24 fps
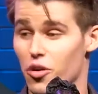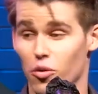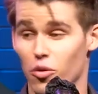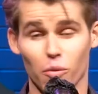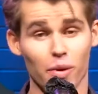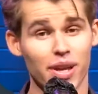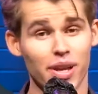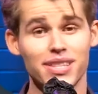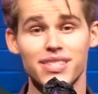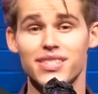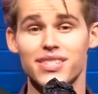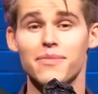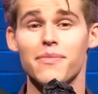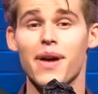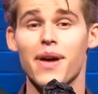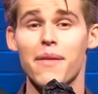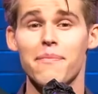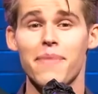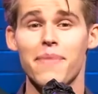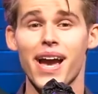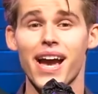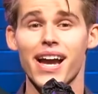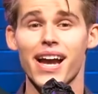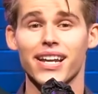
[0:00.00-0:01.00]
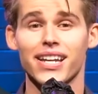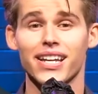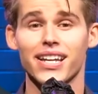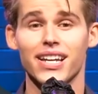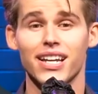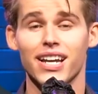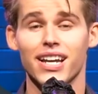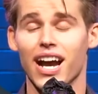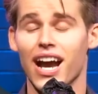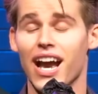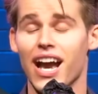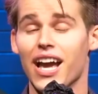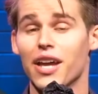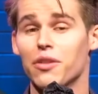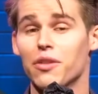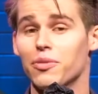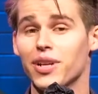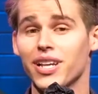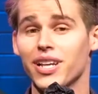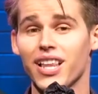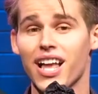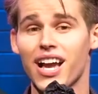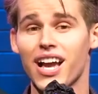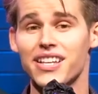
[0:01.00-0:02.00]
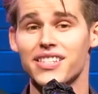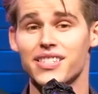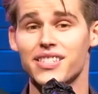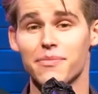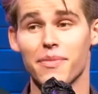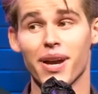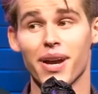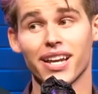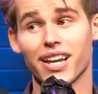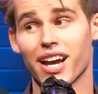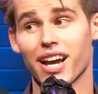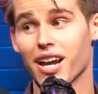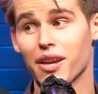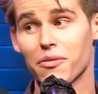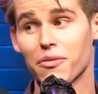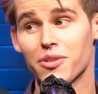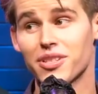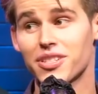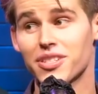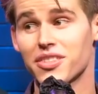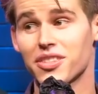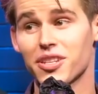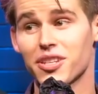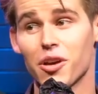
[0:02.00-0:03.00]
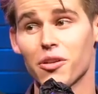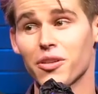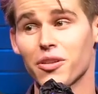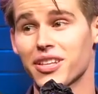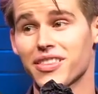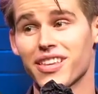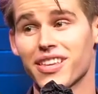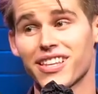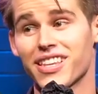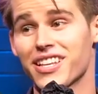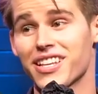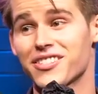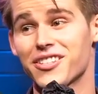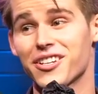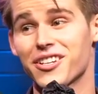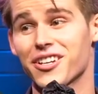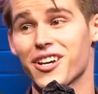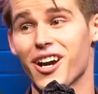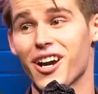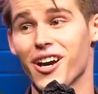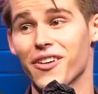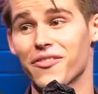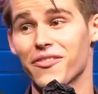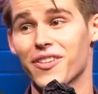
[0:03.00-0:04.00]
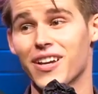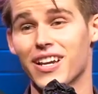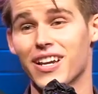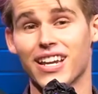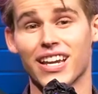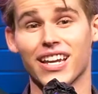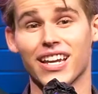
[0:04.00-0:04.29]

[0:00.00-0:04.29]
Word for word: the wind to my back, I had realized that my kite wasn't the only thing that took off,